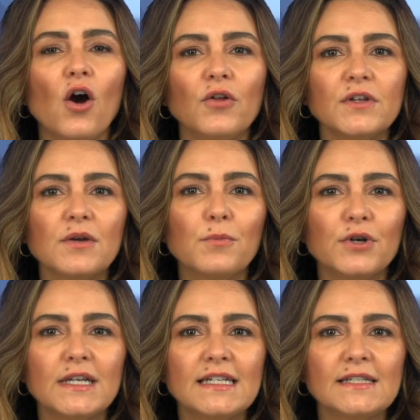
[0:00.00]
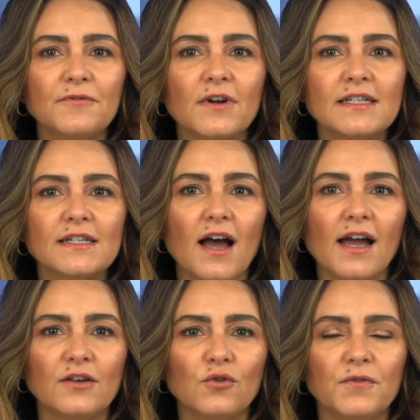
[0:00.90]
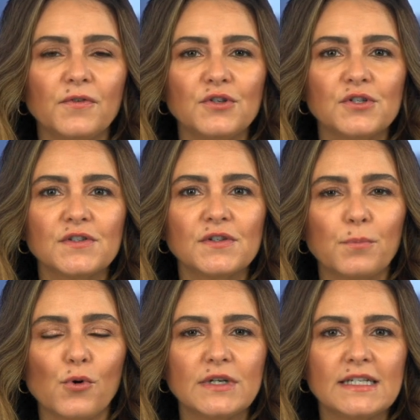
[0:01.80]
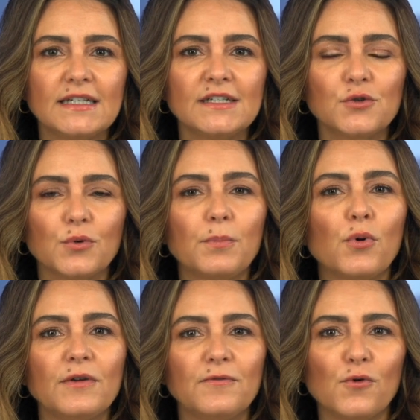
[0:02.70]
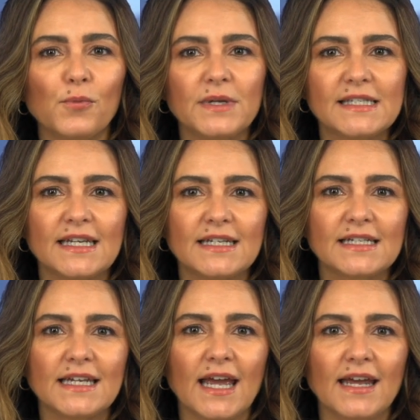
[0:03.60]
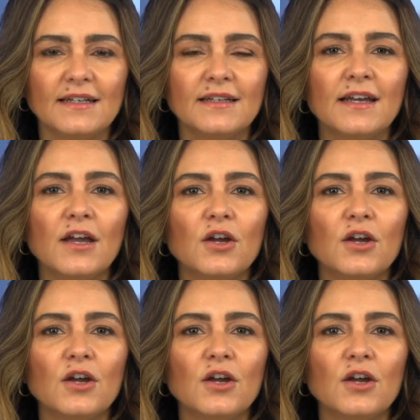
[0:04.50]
On the commodities front, iron ore futures are pointing to a 0.4% gain.